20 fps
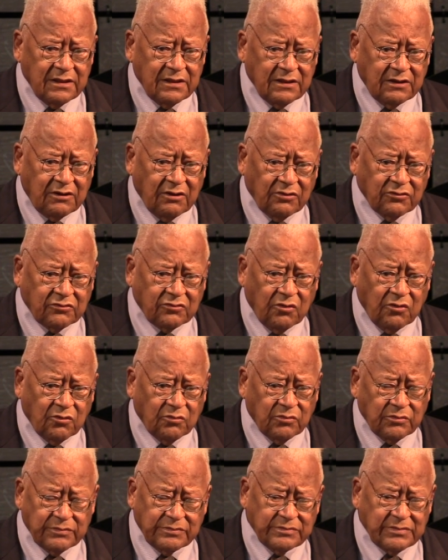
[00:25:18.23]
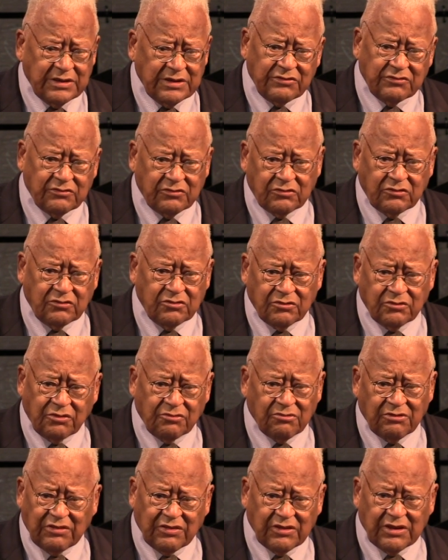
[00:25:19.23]
It also means two or
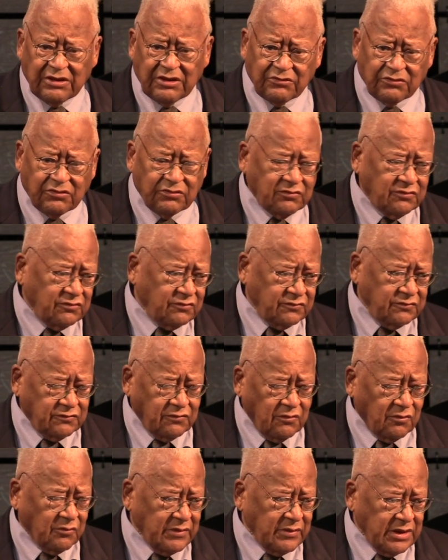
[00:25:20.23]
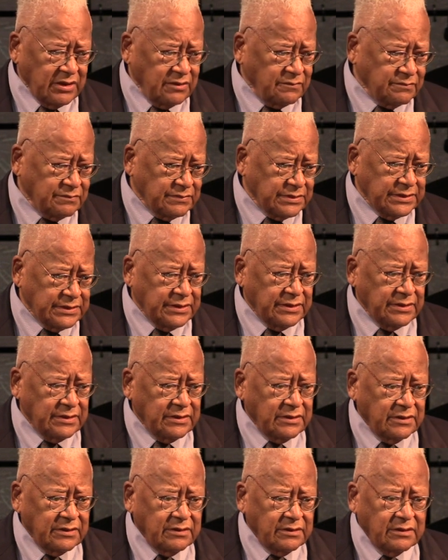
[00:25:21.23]
three things for me.
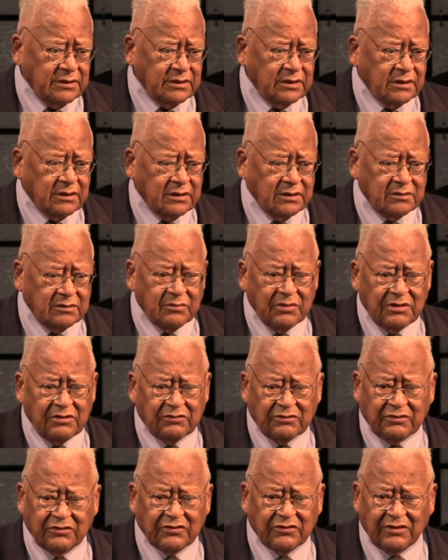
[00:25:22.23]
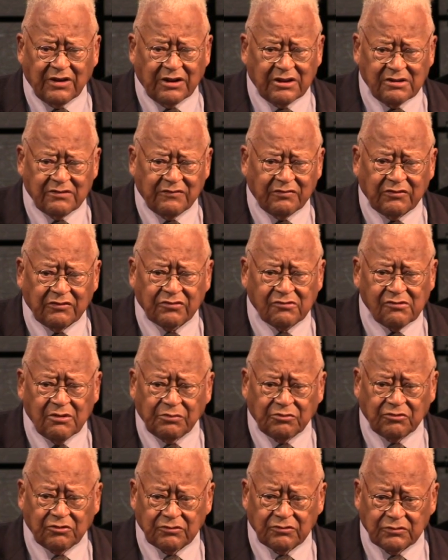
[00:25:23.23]
It means the study of the
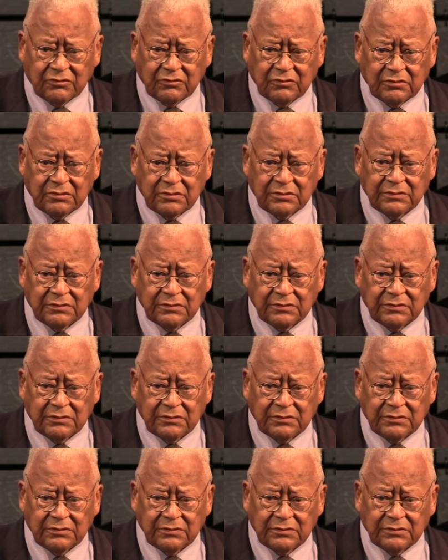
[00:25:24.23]
Scriptures.